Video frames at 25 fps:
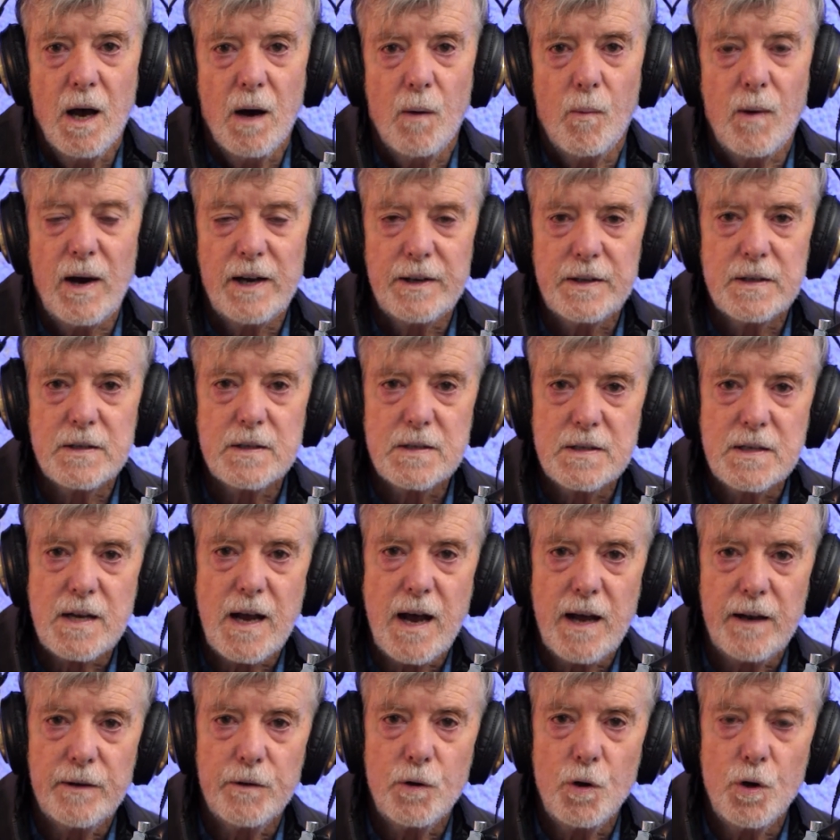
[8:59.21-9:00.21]
One is
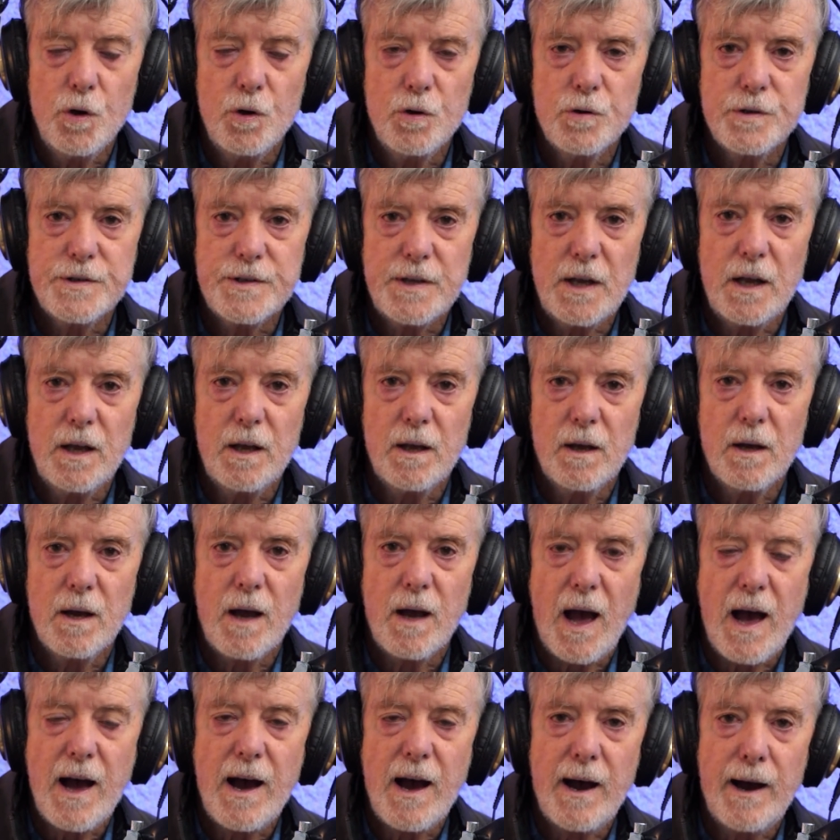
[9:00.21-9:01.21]
done using
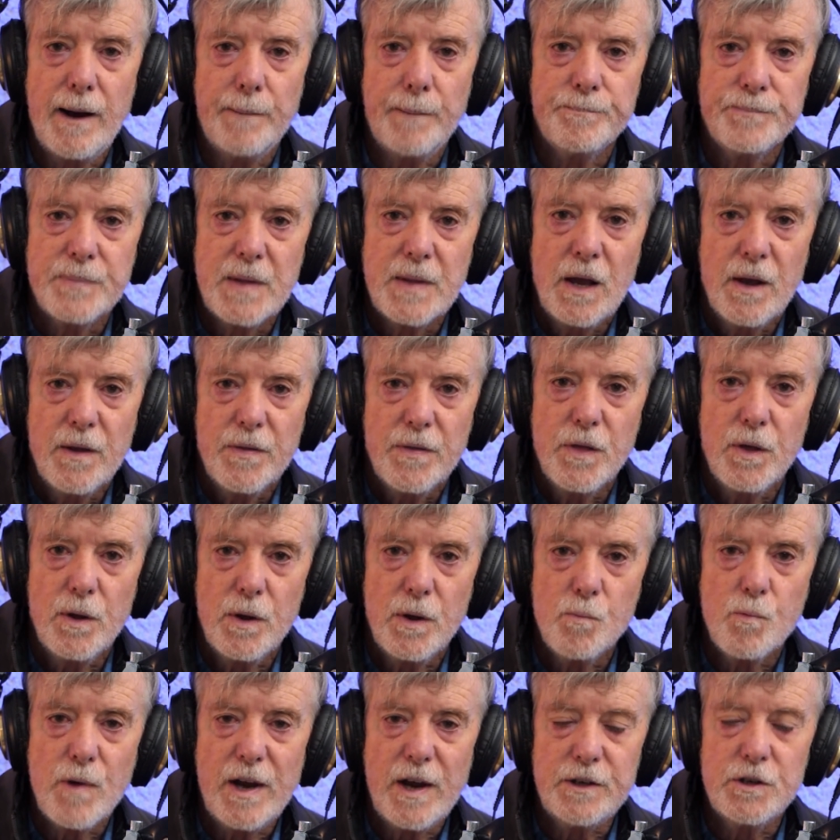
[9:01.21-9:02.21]

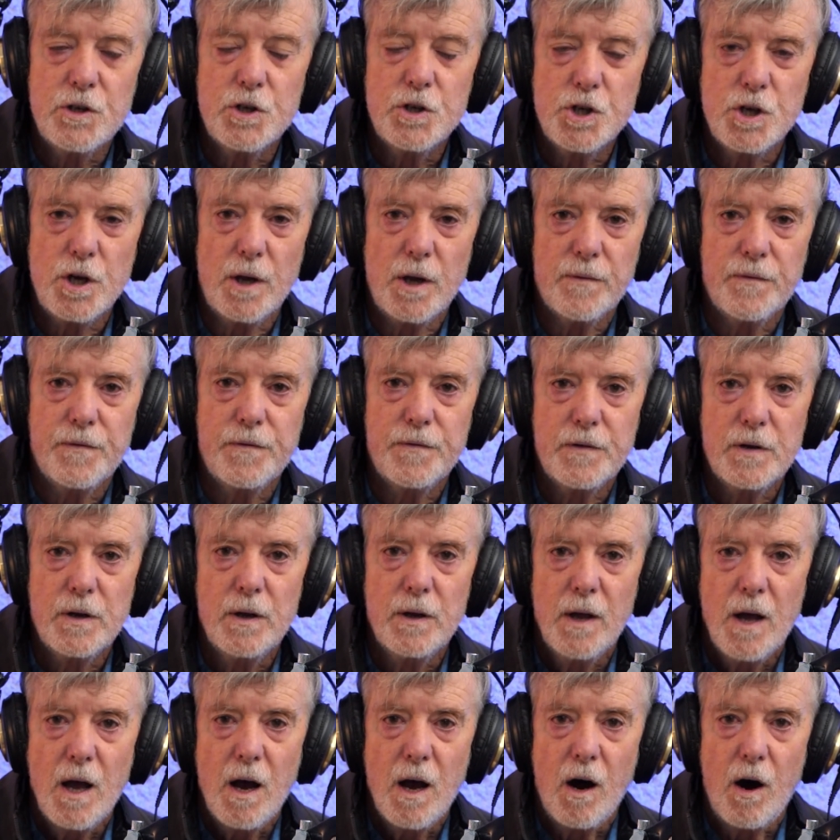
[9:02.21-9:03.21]
the redshift
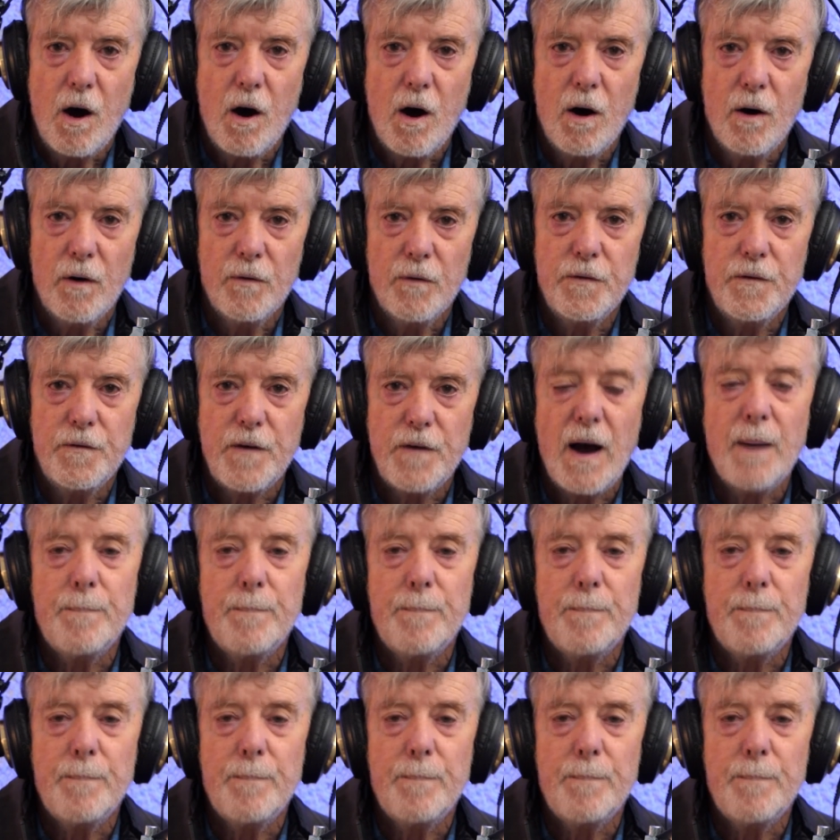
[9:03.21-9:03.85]
of